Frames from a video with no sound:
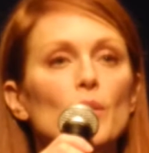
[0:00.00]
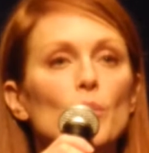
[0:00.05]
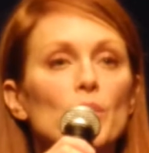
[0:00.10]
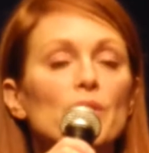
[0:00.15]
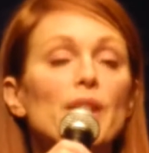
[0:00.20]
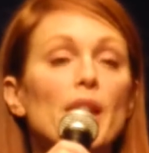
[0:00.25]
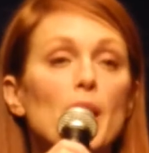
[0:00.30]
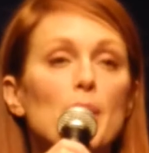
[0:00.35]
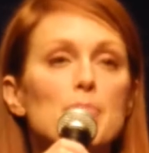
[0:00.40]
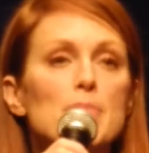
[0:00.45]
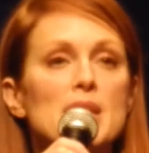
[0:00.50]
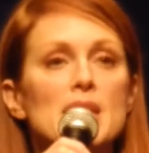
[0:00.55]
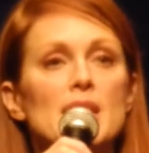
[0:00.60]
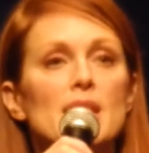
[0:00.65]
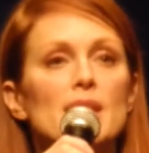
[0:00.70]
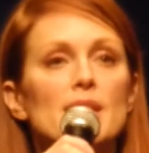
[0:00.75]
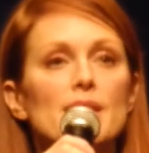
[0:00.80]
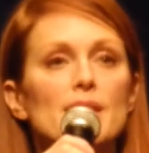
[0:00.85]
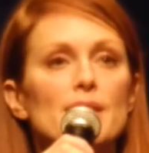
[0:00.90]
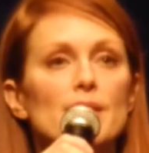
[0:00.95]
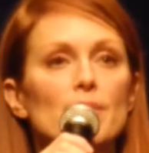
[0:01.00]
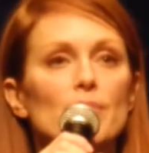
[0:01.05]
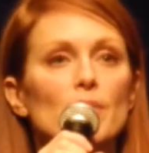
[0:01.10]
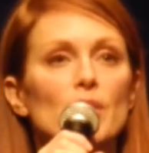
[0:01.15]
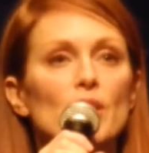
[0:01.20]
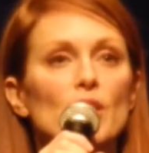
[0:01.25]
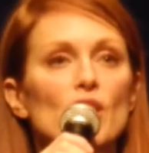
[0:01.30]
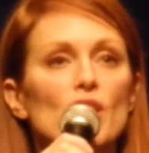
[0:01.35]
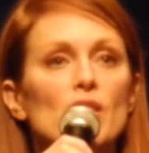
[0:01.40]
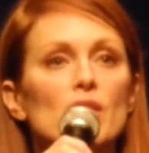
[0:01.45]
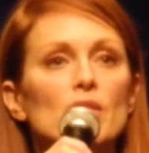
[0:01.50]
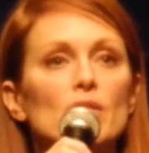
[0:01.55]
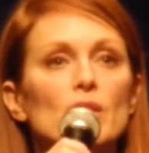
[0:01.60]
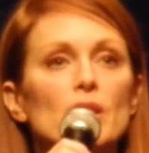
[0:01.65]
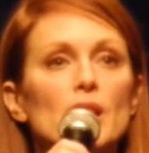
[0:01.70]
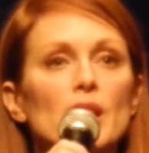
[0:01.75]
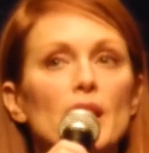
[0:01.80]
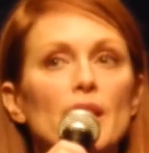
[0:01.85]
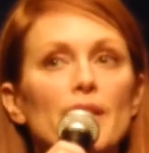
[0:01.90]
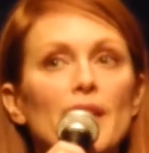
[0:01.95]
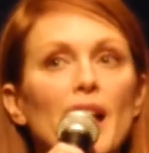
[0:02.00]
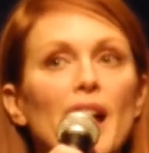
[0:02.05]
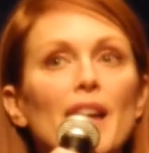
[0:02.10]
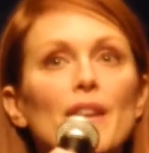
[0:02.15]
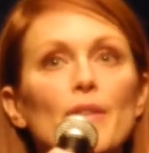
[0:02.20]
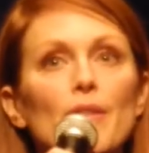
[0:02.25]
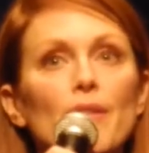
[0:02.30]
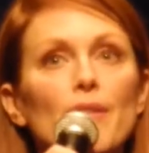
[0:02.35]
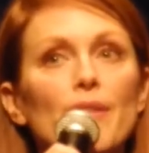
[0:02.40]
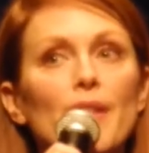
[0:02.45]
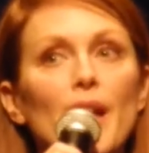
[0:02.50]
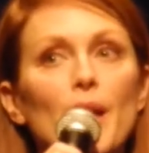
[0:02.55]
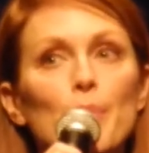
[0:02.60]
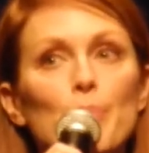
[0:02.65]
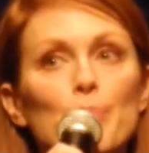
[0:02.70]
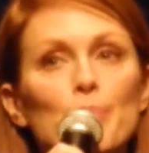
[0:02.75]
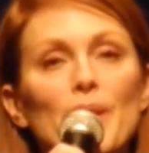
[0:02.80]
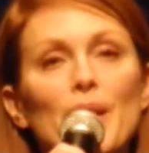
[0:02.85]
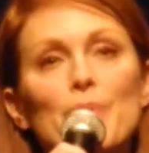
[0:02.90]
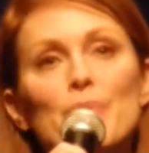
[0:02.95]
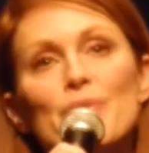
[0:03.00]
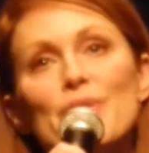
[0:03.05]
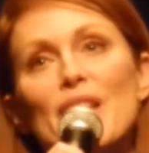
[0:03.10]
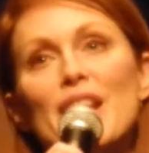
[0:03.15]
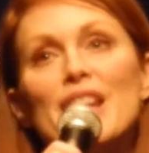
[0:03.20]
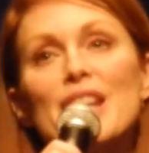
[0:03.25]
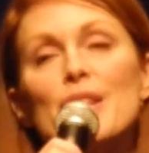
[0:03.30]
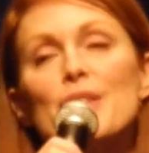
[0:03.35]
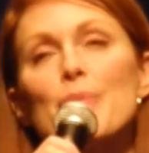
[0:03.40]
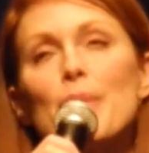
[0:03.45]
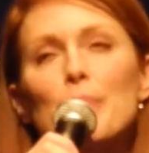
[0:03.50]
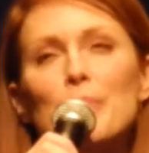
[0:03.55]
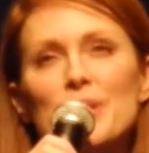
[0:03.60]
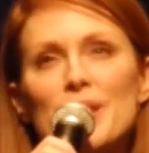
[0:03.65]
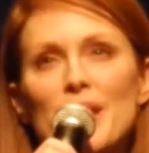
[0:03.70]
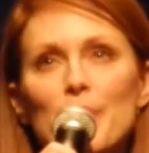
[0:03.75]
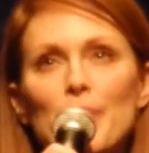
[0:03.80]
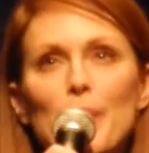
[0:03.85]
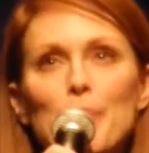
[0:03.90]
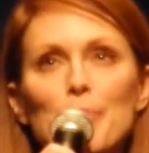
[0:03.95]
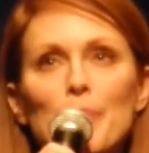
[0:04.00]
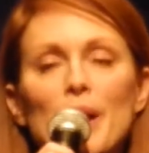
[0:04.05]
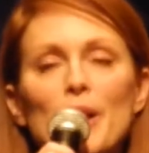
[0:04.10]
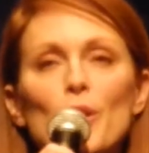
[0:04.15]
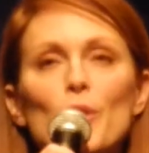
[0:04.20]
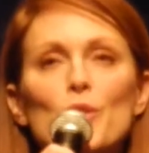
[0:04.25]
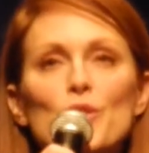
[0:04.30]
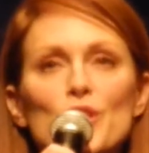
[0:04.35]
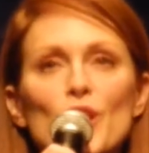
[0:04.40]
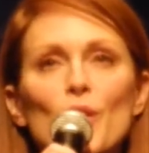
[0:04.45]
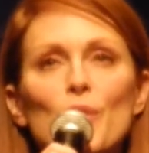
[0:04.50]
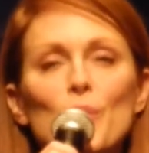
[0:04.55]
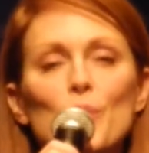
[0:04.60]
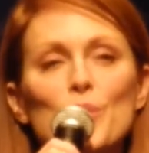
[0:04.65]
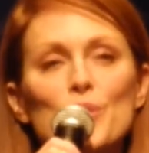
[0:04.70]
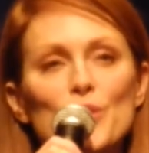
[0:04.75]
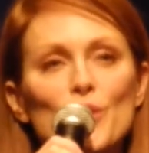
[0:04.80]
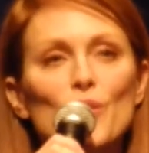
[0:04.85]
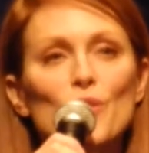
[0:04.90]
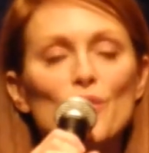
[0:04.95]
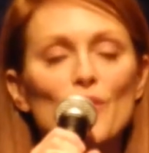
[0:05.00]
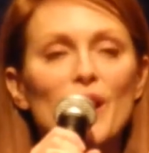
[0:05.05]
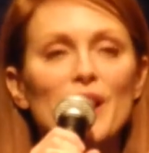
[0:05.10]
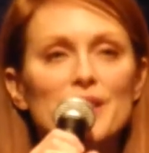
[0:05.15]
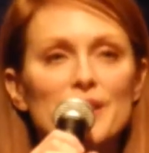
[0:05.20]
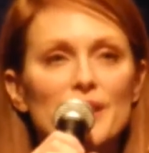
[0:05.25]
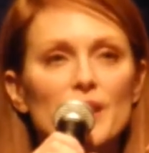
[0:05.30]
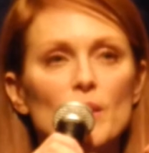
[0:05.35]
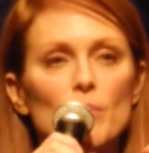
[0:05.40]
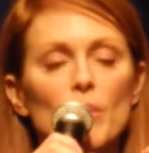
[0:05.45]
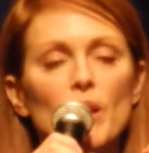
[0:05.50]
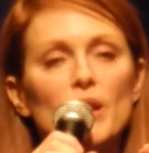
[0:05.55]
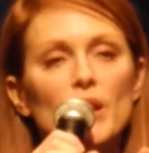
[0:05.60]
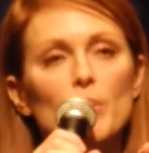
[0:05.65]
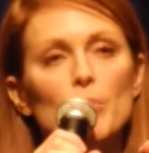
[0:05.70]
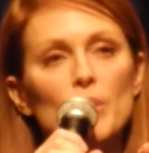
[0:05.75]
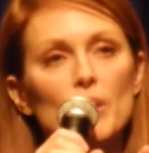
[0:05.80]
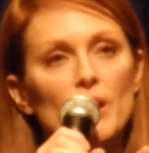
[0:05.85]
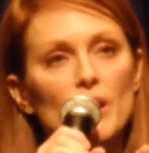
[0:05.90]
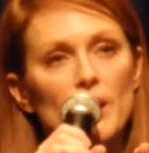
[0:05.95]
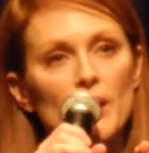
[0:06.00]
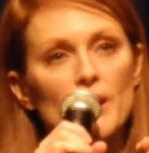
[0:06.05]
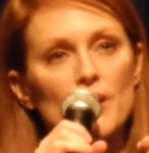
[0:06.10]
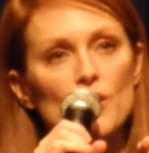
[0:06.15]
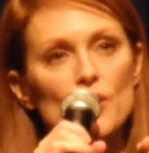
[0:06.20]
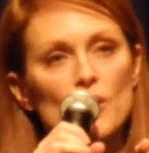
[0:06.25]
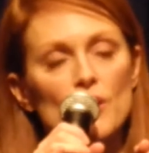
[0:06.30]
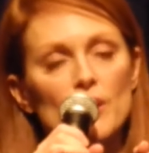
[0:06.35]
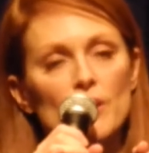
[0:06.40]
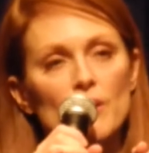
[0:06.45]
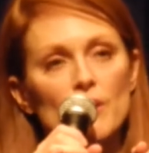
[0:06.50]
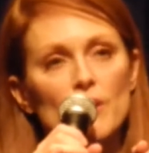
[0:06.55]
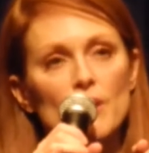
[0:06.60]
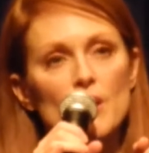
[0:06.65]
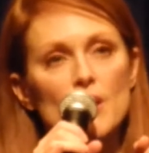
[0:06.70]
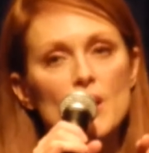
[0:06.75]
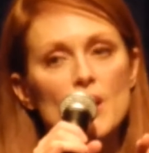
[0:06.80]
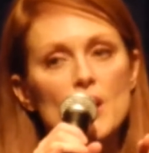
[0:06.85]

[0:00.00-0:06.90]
what that means, you know, that he was saying that my old self was so fascinated by communication.